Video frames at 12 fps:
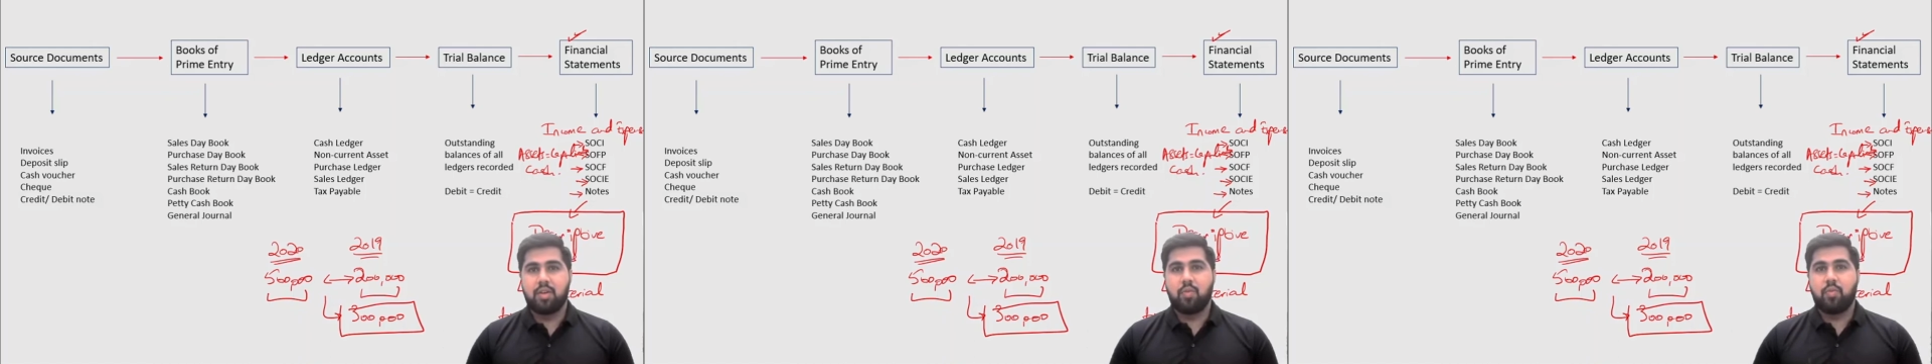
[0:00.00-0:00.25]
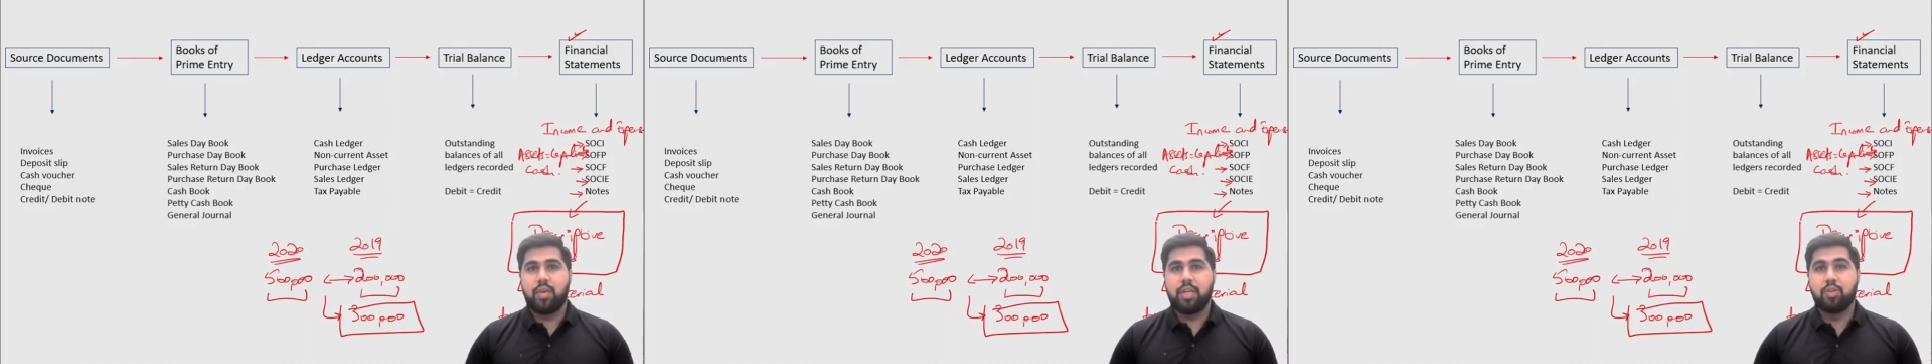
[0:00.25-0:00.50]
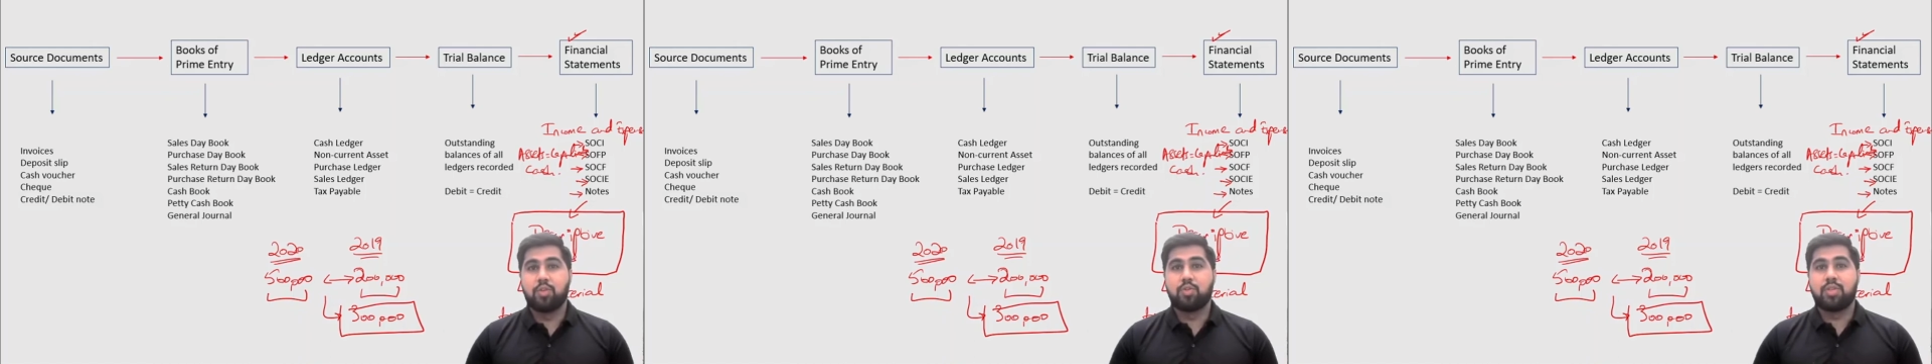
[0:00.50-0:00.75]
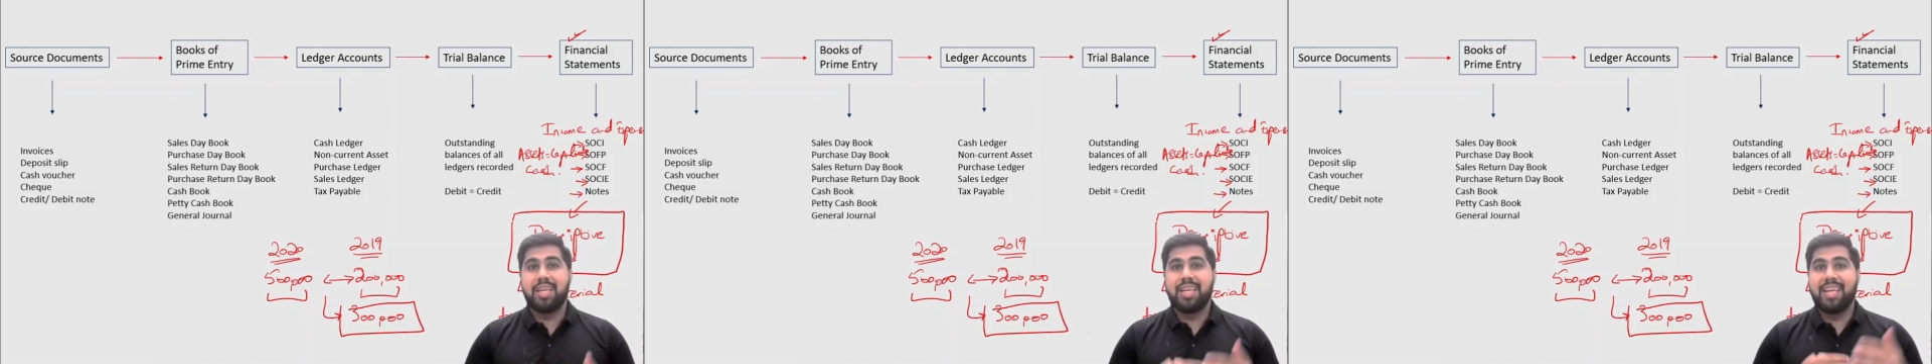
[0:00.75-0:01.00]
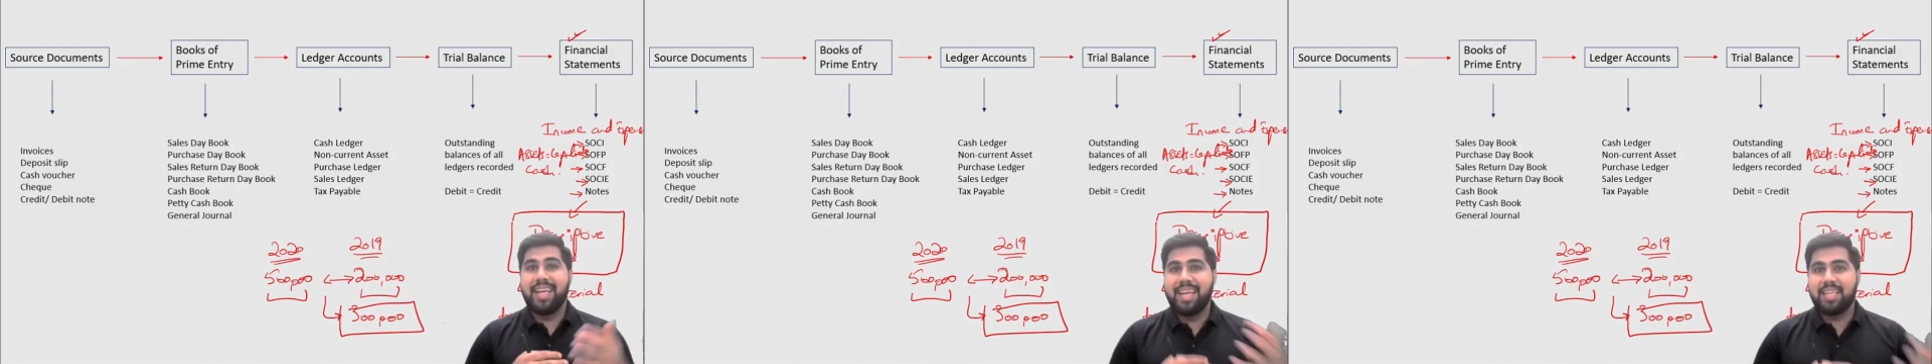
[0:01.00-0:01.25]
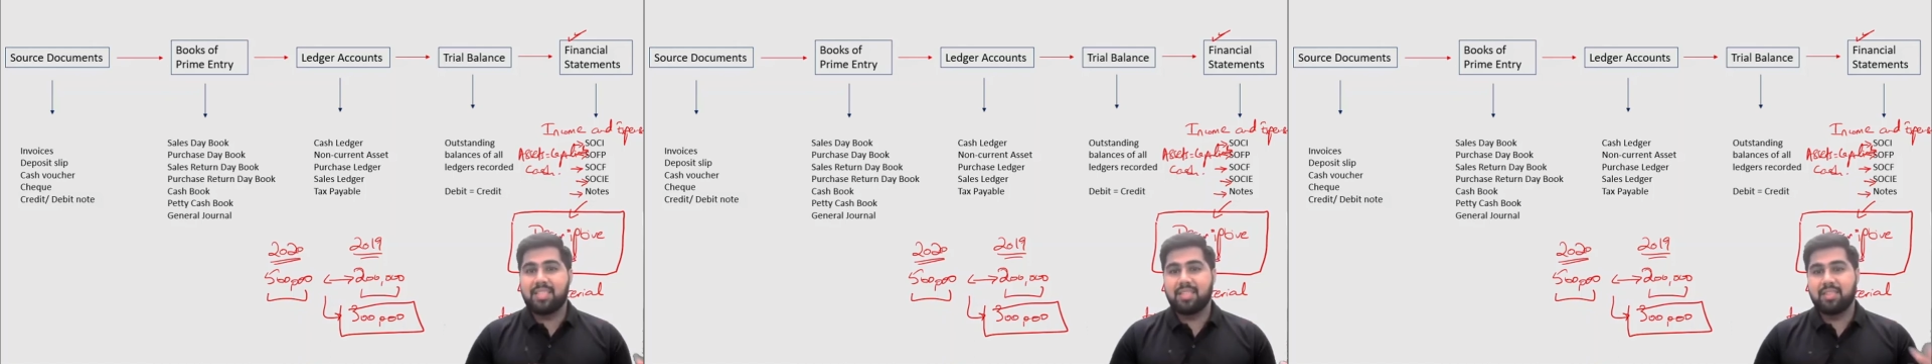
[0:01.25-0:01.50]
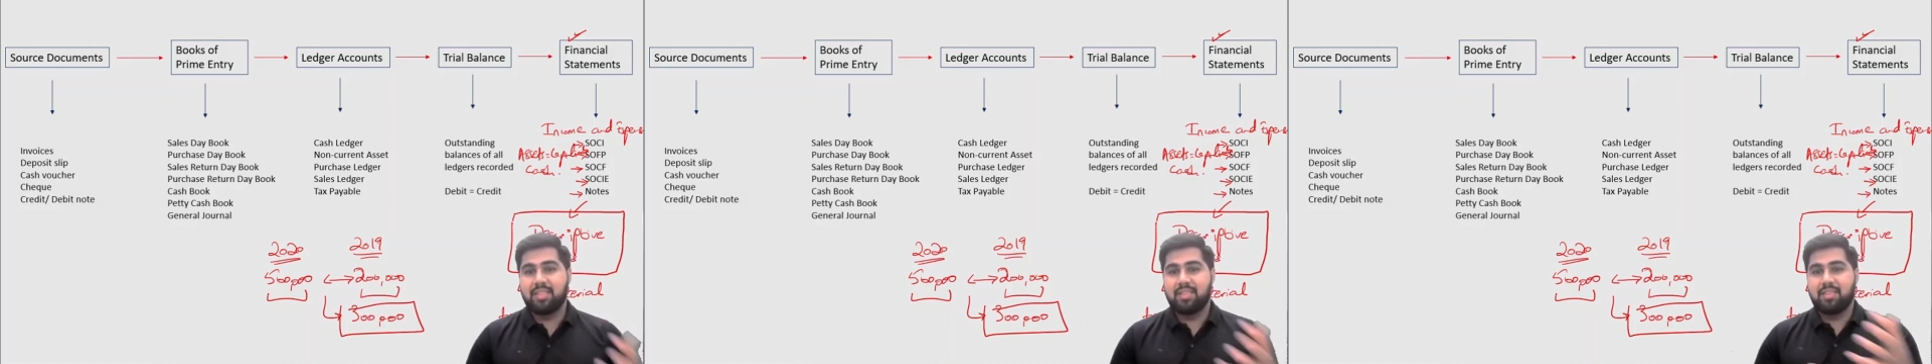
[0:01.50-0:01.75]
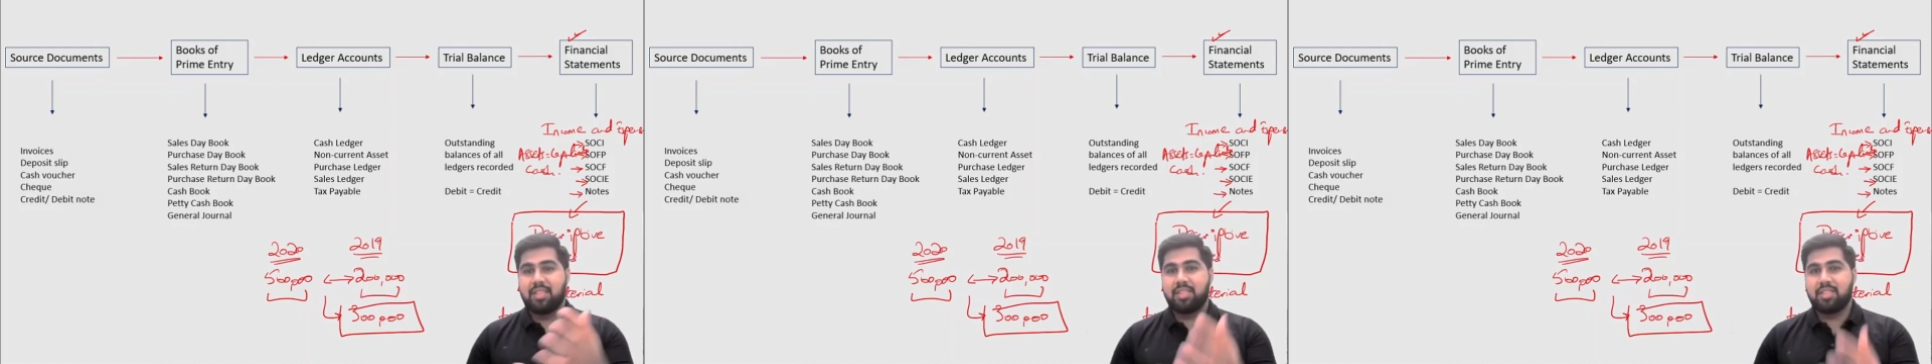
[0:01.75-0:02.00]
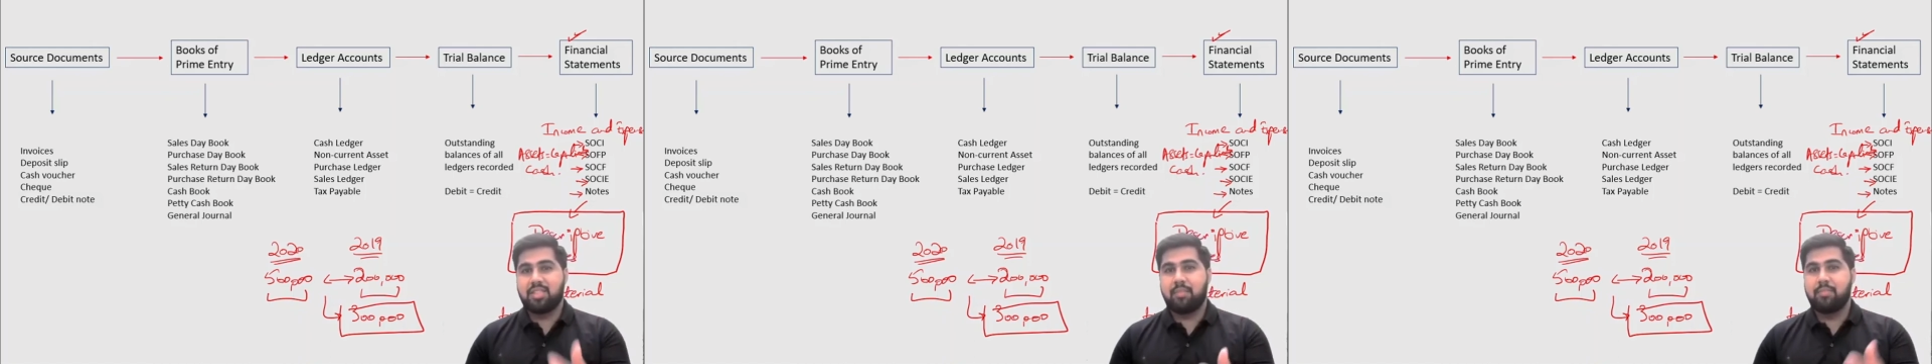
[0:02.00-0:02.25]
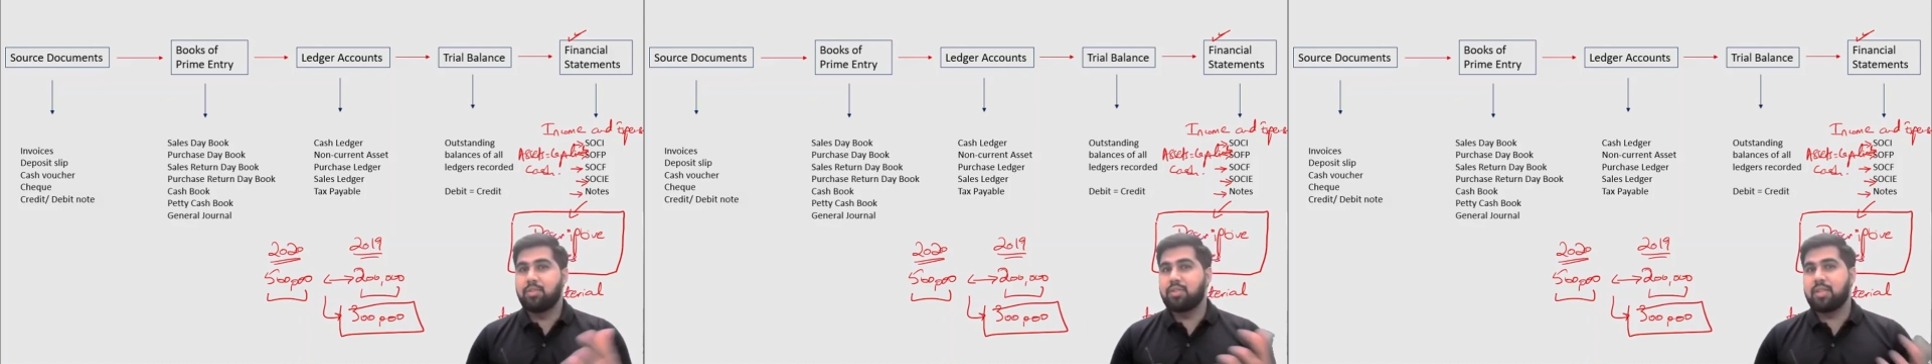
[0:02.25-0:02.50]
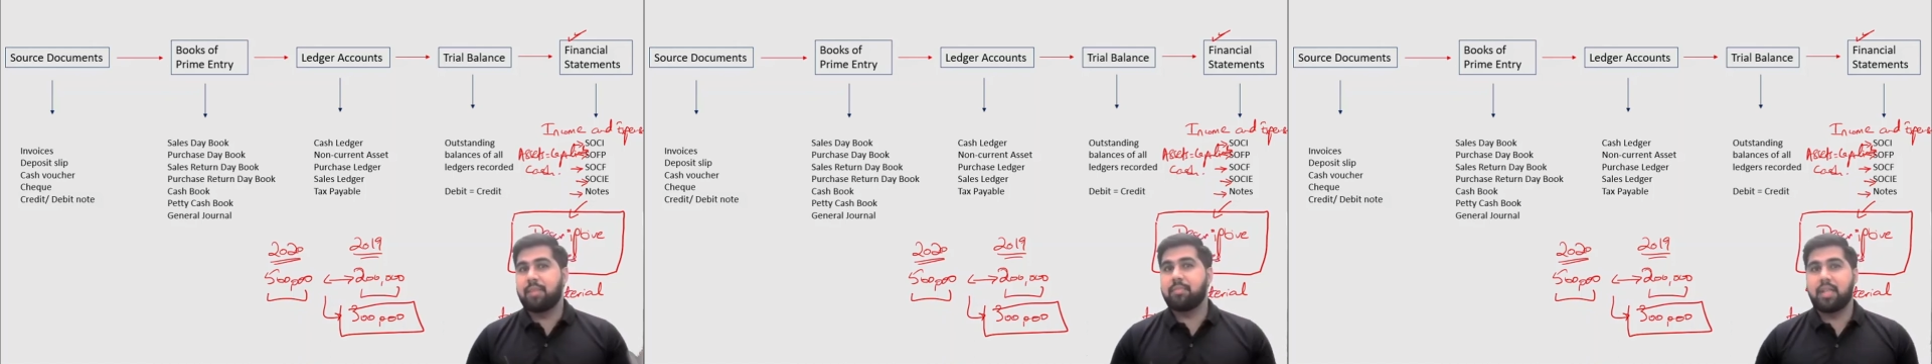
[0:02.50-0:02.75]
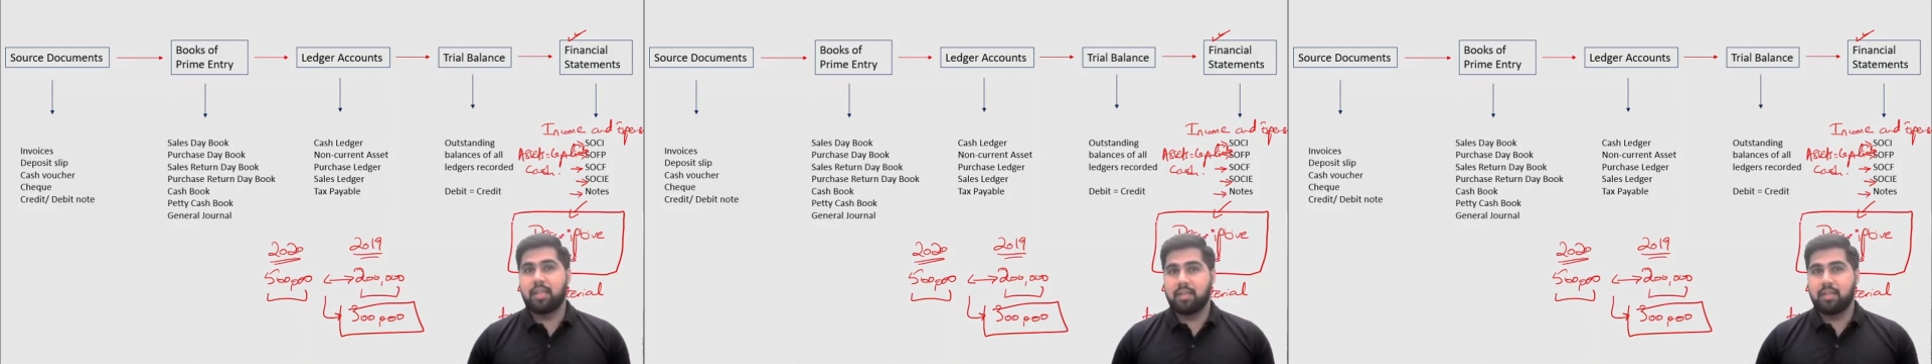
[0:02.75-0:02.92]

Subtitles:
when you relate this number to something,